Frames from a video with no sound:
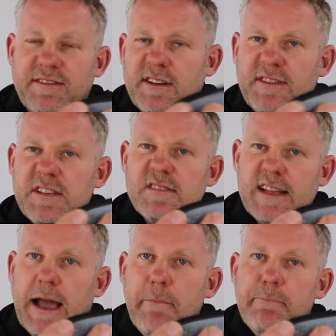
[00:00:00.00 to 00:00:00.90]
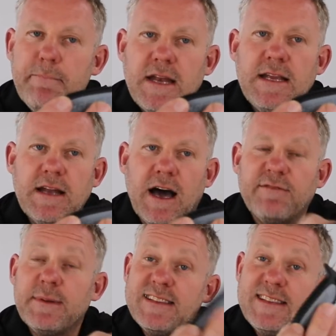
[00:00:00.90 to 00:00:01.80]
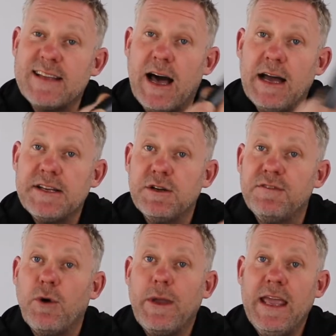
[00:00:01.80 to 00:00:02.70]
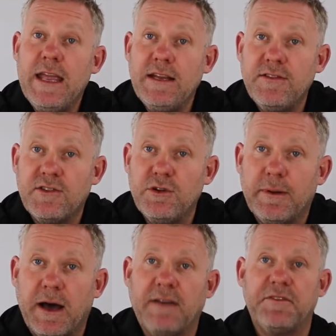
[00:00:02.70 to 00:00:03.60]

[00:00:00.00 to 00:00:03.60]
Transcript: I refer to it as like a mini knife, but this is ideal for any scuba diver.